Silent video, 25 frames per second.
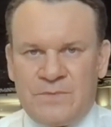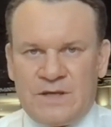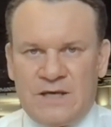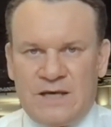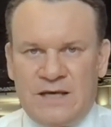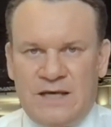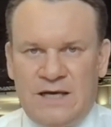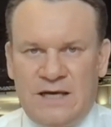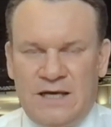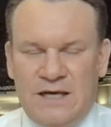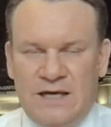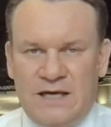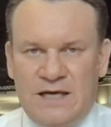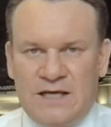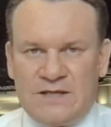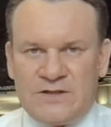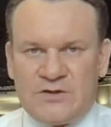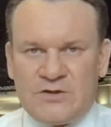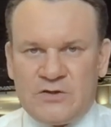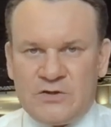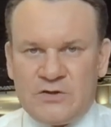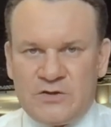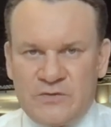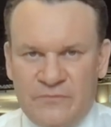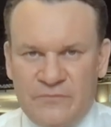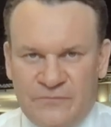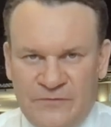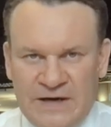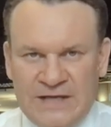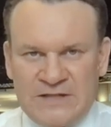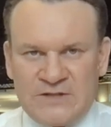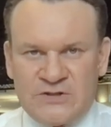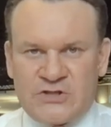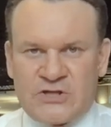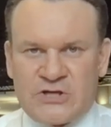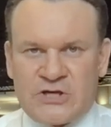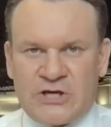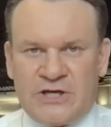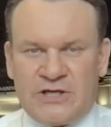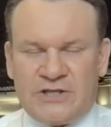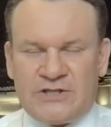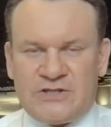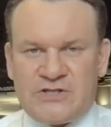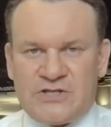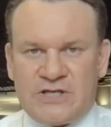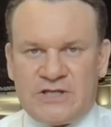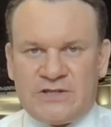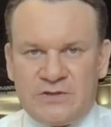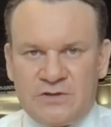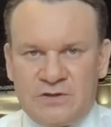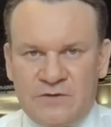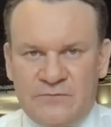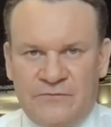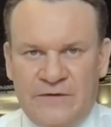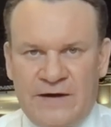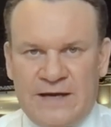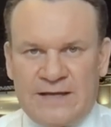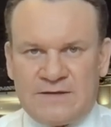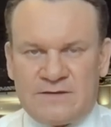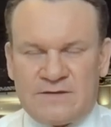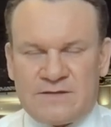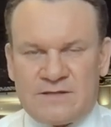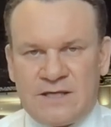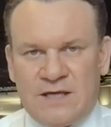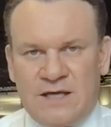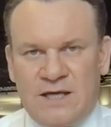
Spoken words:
and to defend church and to defend